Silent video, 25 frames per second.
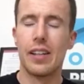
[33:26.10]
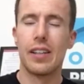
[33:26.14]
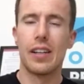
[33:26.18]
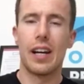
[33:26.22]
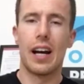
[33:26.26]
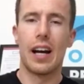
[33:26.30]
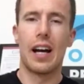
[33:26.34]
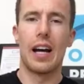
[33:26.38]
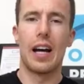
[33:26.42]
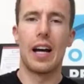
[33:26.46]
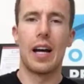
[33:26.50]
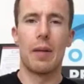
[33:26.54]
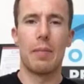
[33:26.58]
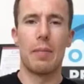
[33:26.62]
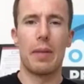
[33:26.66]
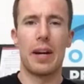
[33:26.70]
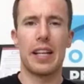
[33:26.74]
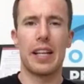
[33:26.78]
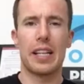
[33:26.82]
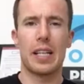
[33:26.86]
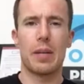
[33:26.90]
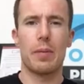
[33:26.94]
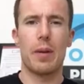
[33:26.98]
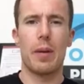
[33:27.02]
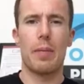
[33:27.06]
and
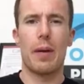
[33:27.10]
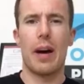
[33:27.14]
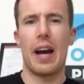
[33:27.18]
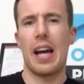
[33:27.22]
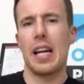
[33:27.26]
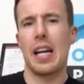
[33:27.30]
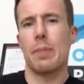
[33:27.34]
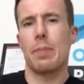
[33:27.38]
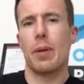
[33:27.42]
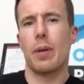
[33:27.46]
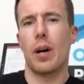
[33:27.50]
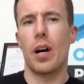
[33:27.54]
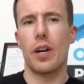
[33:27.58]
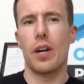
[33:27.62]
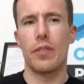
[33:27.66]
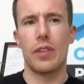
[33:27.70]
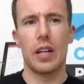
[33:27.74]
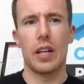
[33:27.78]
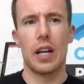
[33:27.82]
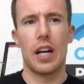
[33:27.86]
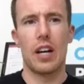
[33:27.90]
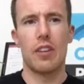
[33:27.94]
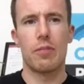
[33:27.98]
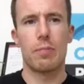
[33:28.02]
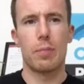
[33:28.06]
it can be about any part of
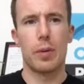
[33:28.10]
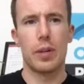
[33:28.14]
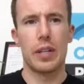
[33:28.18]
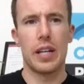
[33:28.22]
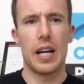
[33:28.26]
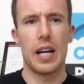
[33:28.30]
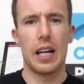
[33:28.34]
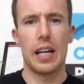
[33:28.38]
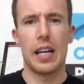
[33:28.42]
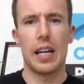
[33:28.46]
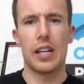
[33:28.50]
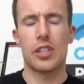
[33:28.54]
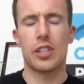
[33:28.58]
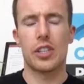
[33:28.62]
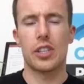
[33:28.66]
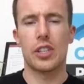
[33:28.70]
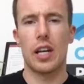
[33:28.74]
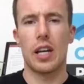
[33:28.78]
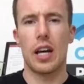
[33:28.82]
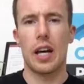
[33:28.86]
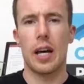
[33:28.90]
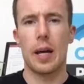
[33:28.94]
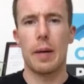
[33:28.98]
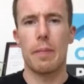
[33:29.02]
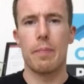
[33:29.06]
your life. But yeah, let's
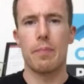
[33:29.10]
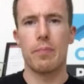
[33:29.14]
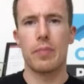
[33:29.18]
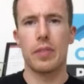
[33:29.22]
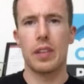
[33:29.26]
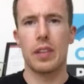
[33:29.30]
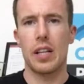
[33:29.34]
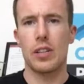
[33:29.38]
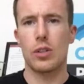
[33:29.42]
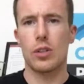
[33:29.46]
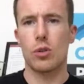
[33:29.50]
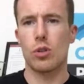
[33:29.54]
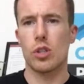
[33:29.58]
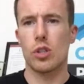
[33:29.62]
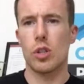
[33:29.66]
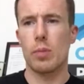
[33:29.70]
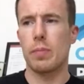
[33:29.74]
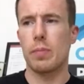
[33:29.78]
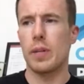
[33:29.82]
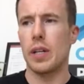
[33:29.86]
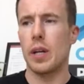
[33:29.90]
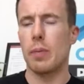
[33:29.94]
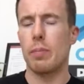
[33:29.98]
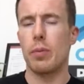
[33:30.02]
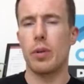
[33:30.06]
also,
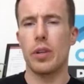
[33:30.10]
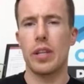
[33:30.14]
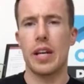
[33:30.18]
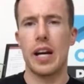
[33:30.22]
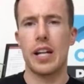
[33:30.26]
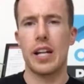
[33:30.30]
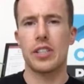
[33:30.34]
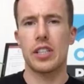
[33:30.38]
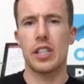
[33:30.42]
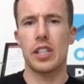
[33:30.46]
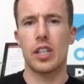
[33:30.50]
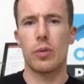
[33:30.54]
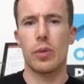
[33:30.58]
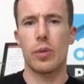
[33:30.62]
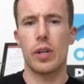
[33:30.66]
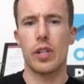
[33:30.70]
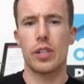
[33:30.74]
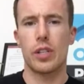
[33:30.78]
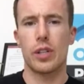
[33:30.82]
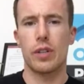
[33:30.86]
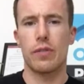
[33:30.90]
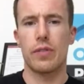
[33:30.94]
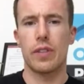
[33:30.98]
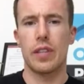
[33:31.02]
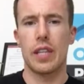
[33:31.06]
you know, put the acting career
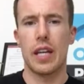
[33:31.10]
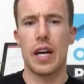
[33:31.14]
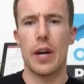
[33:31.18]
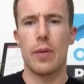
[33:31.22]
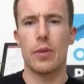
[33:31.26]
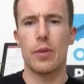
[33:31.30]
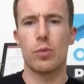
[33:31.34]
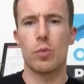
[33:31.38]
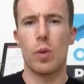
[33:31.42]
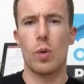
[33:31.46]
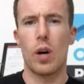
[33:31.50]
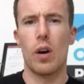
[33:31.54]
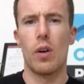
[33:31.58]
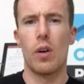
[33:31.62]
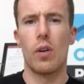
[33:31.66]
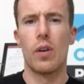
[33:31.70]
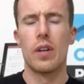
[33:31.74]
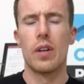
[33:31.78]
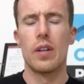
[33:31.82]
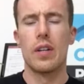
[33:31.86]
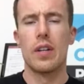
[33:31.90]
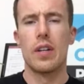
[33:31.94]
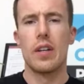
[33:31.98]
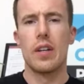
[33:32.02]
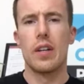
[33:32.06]
stuff in there as well,
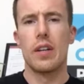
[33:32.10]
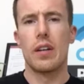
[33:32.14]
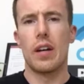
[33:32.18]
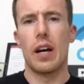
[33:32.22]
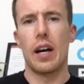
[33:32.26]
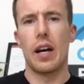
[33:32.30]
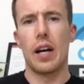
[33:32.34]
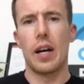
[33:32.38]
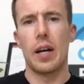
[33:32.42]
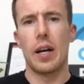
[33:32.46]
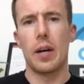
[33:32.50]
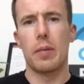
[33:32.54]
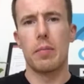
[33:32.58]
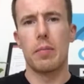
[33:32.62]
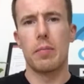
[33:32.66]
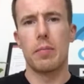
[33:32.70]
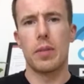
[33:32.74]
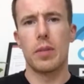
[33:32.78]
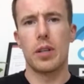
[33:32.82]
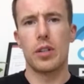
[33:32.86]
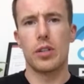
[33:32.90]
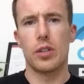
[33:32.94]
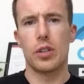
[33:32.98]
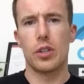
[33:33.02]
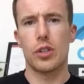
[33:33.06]

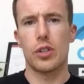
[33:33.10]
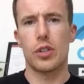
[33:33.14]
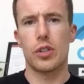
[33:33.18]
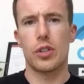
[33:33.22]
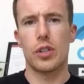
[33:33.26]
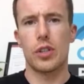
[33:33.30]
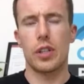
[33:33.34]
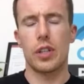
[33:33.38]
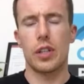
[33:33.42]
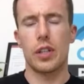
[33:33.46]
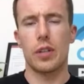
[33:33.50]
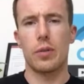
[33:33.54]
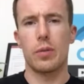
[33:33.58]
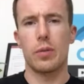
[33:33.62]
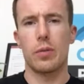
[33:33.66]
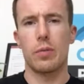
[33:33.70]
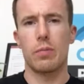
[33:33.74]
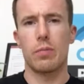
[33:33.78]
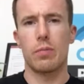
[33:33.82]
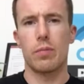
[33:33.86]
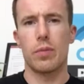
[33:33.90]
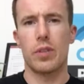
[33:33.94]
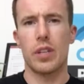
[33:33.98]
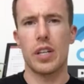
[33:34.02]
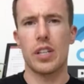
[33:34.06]
and just, you know,
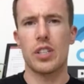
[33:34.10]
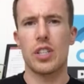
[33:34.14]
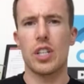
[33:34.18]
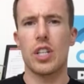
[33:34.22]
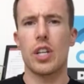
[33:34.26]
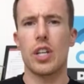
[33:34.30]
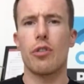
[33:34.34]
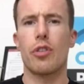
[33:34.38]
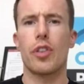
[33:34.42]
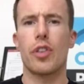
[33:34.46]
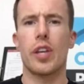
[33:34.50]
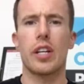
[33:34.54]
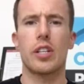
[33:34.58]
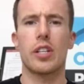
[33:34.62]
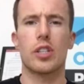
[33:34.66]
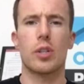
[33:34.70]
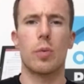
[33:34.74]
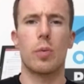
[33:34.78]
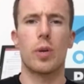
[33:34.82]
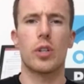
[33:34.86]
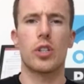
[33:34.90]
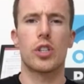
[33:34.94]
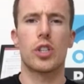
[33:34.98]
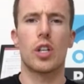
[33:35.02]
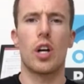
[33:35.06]
things that you think
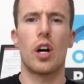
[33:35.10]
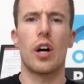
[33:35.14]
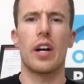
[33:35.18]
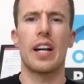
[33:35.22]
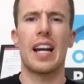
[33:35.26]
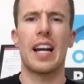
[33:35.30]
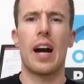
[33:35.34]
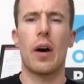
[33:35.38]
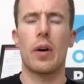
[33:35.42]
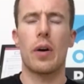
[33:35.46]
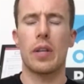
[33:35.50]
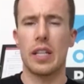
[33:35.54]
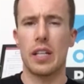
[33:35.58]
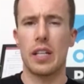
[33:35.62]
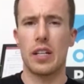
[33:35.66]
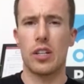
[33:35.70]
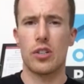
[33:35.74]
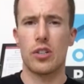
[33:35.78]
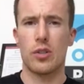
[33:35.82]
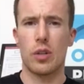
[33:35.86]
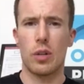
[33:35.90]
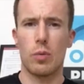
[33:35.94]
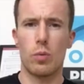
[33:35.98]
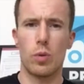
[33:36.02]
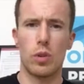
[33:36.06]
someone starting out in the
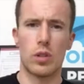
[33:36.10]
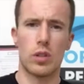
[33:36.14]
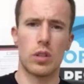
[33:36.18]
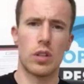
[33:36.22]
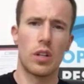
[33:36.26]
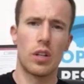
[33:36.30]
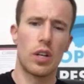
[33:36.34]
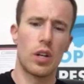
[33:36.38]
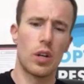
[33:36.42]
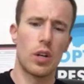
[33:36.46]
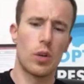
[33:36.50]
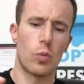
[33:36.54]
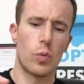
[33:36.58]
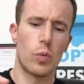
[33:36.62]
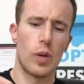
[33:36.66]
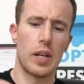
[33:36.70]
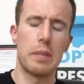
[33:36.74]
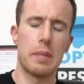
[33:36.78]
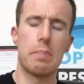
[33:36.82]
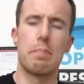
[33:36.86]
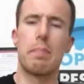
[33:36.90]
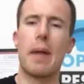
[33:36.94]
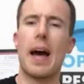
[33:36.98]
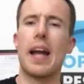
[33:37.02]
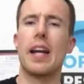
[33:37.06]
industry would
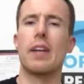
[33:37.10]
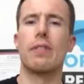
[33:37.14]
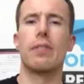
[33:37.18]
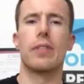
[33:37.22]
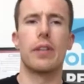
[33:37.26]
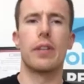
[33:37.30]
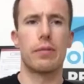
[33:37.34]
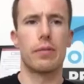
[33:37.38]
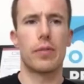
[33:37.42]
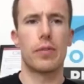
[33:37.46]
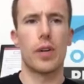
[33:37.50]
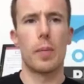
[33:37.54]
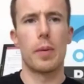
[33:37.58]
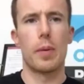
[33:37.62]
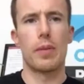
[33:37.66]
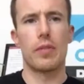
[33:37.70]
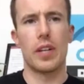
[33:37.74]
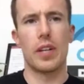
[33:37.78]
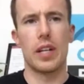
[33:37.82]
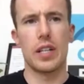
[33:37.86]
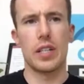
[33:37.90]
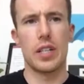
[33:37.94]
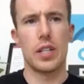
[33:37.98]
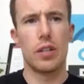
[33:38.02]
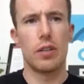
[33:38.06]
really benefit from if
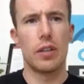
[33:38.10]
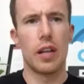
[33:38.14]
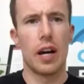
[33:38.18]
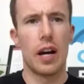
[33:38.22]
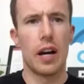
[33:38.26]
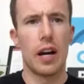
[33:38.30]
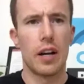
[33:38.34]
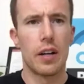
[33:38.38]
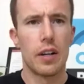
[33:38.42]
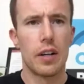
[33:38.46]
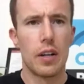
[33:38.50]
they knew that.